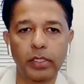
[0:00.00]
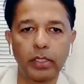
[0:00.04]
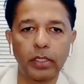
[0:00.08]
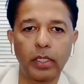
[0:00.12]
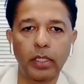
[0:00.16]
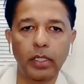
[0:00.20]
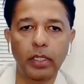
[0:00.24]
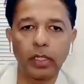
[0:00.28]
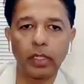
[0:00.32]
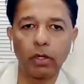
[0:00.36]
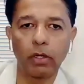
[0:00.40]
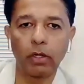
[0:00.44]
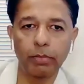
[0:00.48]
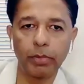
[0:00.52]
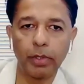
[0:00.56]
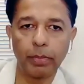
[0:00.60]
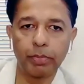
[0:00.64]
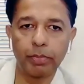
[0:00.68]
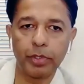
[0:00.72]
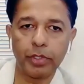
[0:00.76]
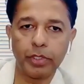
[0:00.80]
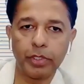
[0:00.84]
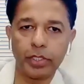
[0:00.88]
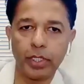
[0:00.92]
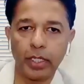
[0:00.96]
as the economy
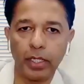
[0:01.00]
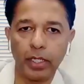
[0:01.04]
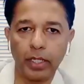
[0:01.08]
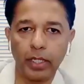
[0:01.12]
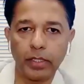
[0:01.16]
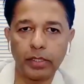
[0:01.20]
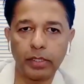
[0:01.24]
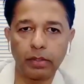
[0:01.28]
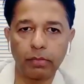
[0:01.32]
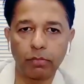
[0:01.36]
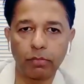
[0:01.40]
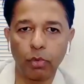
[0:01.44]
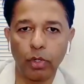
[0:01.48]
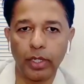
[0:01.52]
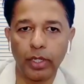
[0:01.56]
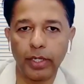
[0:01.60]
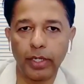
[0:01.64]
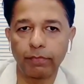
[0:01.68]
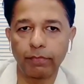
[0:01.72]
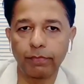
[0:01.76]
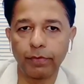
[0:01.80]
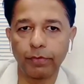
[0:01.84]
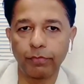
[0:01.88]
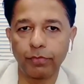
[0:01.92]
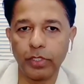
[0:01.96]
per se, as in
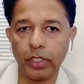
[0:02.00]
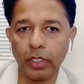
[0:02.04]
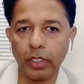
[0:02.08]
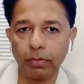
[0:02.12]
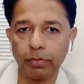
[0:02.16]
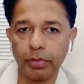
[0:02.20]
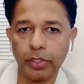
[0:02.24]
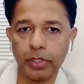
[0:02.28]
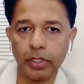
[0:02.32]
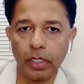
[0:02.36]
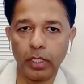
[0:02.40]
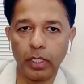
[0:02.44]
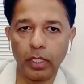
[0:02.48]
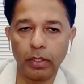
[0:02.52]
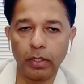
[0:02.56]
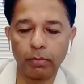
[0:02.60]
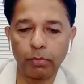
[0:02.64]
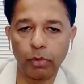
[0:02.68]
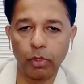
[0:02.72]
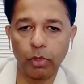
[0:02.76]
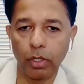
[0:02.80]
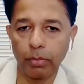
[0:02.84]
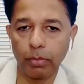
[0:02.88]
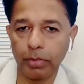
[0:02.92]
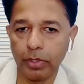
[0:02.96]
at 15%
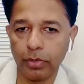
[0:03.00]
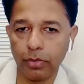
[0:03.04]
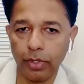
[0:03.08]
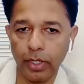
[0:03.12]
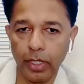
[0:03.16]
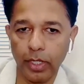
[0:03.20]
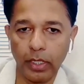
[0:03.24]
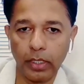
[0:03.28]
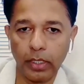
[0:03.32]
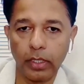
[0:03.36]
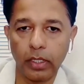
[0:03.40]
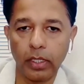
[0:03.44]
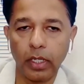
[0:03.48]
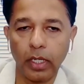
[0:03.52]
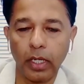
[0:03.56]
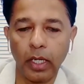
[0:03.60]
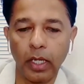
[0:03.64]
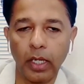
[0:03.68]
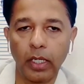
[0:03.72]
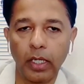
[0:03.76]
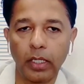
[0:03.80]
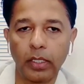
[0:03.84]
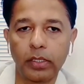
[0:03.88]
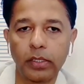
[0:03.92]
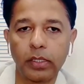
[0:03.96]
unemployment rate,
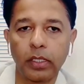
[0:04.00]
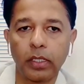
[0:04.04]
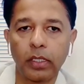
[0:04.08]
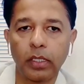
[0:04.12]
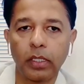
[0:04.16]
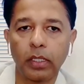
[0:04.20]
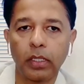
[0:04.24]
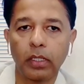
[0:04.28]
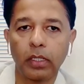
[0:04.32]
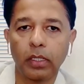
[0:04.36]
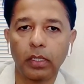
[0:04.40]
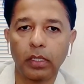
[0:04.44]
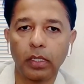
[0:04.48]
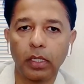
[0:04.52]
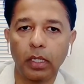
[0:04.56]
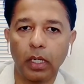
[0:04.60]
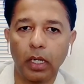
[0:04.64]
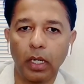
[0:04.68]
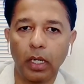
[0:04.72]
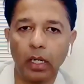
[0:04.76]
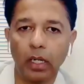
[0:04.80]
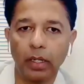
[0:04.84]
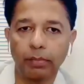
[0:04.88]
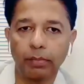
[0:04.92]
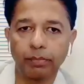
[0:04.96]
and
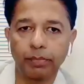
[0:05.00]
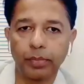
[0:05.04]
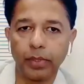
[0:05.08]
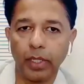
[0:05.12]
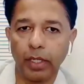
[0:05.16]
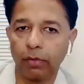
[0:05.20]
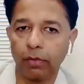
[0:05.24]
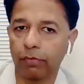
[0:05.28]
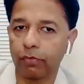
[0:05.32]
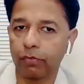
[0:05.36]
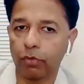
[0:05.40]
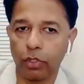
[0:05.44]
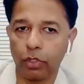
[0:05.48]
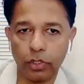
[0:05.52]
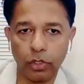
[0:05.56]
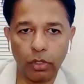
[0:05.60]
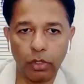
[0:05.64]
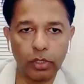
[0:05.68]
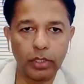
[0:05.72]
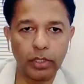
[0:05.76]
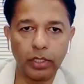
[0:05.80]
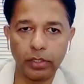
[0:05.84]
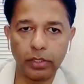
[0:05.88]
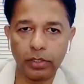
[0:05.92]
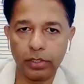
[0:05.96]
of course
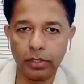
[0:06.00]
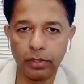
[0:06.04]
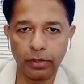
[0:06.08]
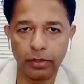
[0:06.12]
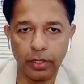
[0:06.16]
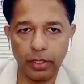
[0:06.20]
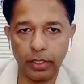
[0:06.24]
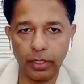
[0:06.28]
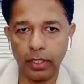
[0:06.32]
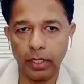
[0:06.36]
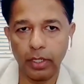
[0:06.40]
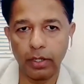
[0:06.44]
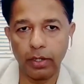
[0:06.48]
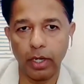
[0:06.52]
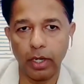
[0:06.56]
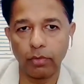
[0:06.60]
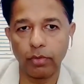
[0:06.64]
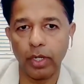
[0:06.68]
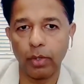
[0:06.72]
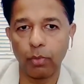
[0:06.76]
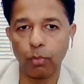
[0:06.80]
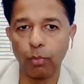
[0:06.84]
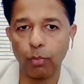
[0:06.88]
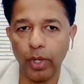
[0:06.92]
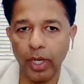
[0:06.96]
all the uncertainty
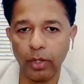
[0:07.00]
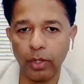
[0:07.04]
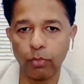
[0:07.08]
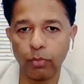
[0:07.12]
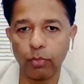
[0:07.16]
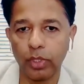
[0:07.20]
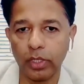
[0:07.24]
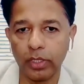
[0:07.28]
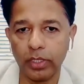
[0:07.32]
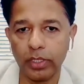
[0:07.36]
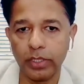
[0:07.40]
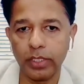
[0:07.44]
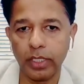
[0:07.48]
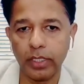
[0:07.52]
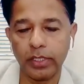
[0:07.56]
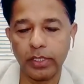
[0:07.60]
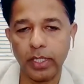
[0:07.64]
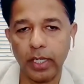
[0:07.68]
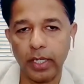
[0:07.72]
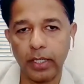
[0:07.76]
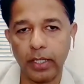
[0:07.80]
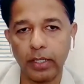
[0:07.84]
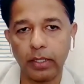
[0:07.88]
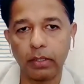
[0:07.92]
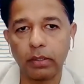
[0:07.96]
around when will this
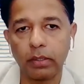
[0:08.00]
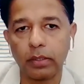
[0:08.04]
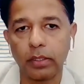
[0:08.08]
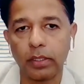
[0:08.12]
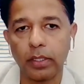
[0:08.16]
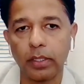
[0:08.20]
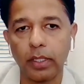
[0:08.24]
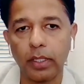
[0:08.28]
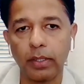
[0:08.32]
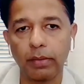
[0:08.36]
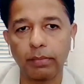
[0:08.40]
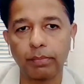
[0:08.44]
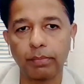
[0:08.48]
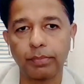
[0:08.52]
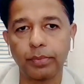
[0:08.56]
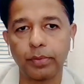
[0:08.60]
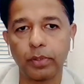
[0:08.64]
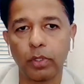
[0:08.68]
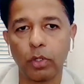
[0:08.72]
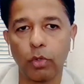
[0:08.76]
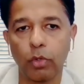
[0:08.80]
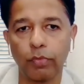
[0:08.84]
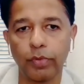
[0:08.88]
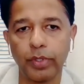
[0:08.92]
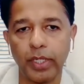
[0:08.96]
entire
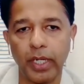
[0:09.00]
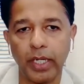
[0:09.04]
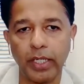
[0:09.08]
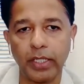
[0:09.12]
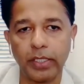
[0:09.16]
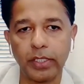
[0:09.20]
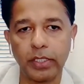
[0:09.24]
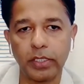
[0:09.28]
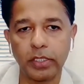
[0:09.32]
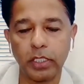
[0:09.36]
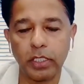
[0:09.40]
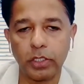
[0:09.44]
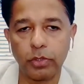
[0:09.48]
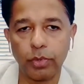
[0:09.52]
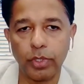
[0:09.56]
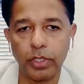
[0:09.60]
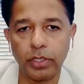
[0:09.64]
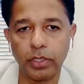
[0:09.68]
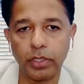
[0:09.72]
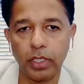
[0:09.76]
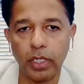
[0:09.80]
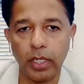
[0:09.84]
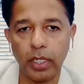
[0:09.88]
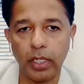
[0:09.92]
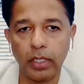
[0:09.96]
COVID-19
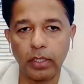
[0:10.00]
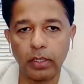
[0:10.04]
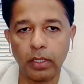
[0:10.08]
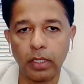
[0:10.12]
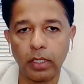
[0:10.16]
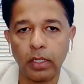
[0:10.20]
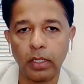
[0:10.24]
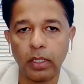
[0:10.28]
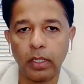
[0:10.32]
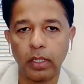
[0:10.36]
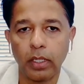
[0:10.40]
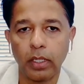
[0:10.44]
situation end.